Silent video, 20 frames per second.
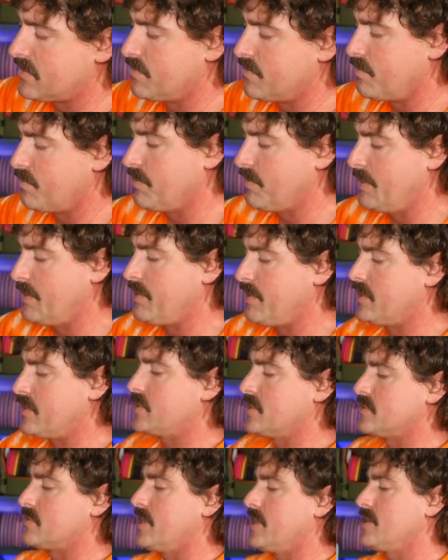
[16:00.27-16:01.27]
my
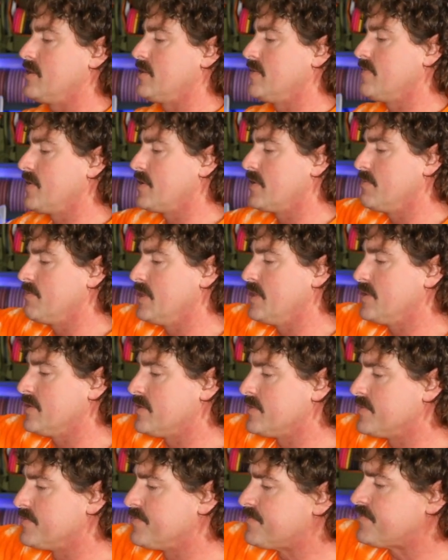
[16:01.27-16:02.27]
putters right in the very middle.
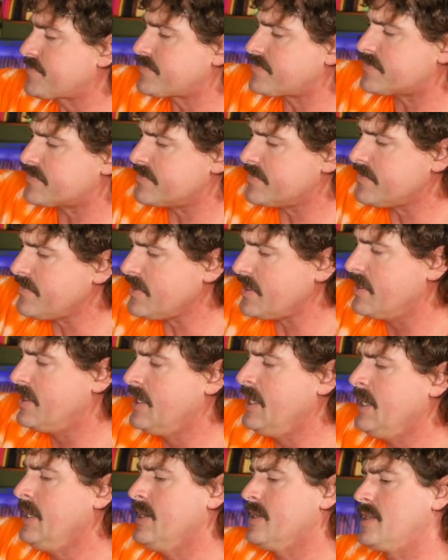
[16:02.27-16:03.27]

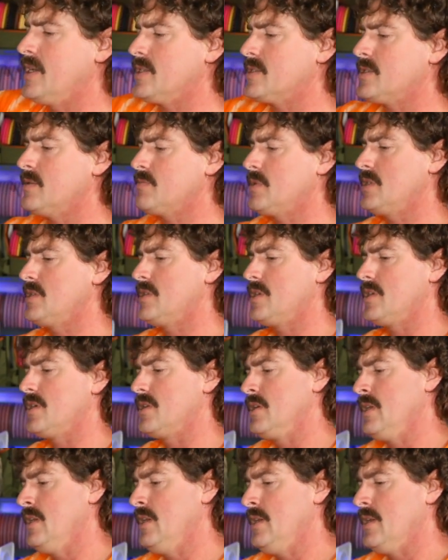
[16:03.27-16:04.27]
That's something that,
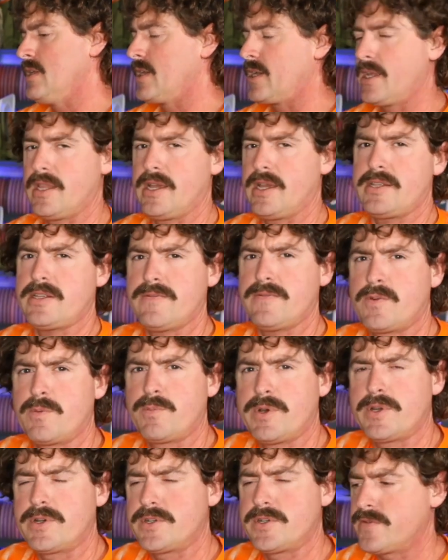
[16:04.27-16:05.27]
like, I like the 4
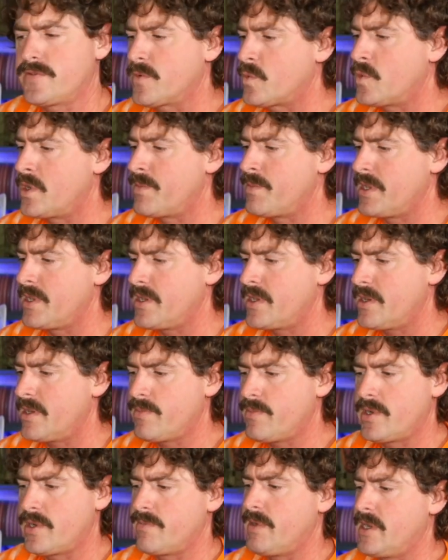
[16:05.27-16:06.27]
putters for warming up
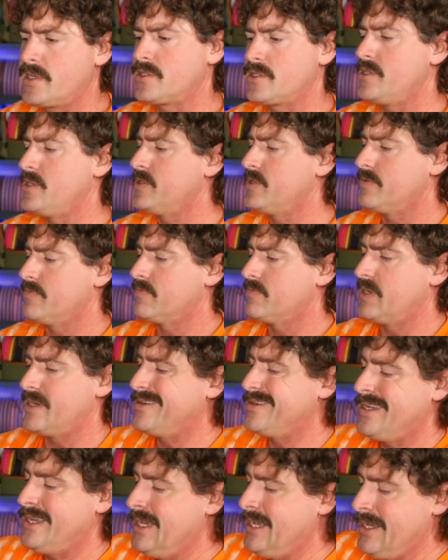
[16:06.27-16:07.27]
when I'm actually in the
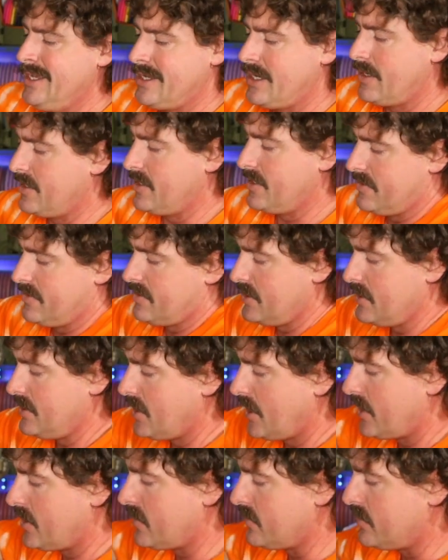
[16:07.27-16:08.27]
round. I don't
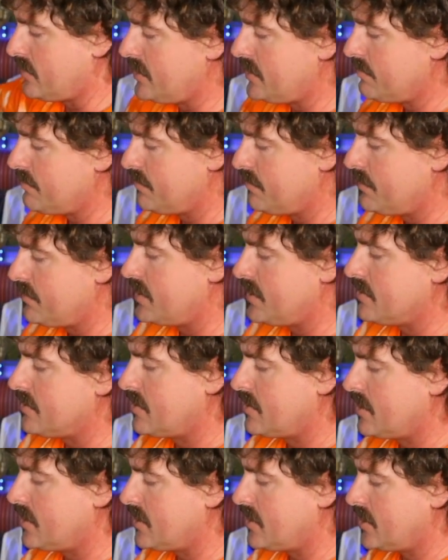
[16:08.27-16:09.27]
need them, you know.
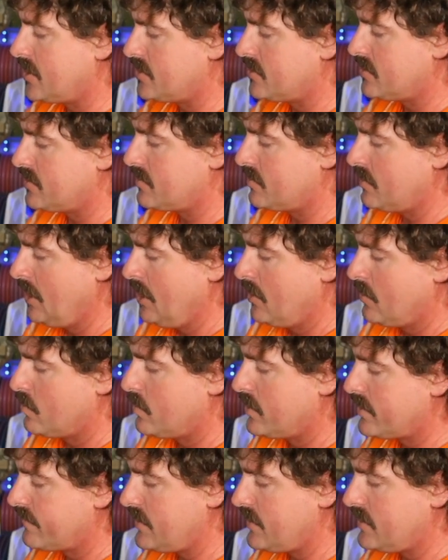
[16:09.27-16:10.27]
One
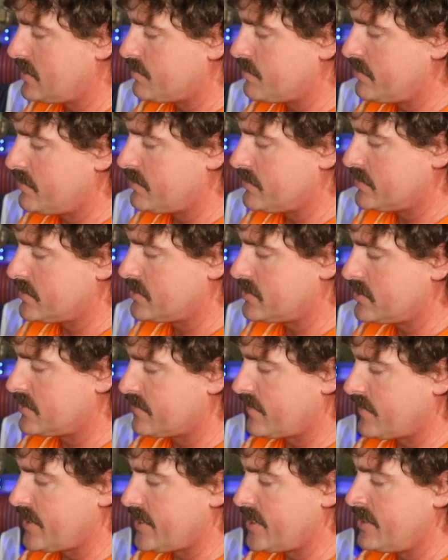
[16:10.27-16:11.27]
of each mold is just
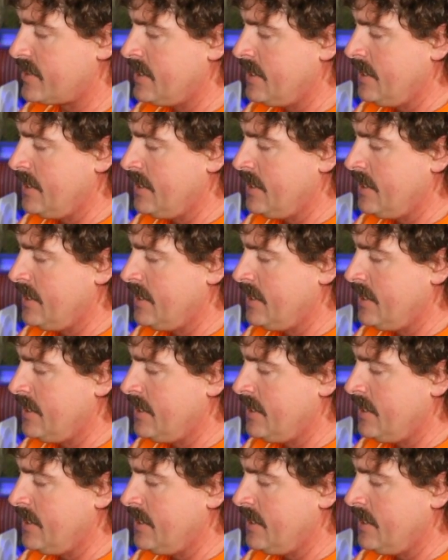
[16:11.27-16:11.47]
fine.